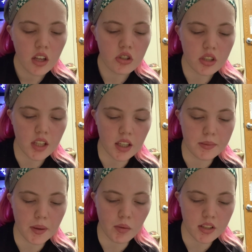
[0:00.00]
She tells
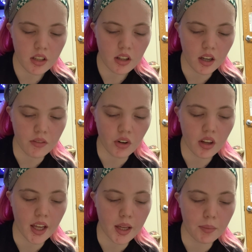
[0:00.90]
me what to look for,
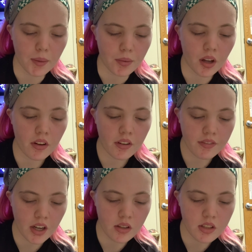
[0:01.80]
like people on their
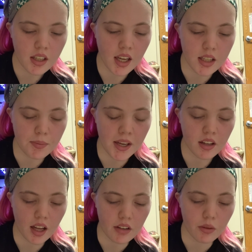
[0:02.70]
phones and kids being
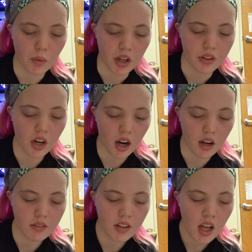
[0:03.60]
allowed to wander off.